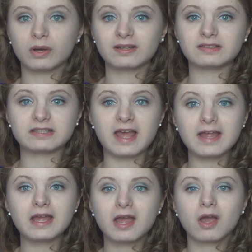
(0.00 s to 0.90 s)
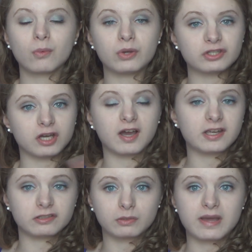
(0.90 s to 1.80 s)
twice a day, which
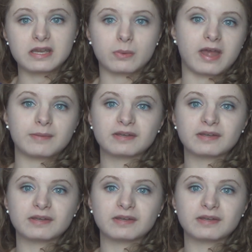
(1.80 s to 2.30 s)
I do anyway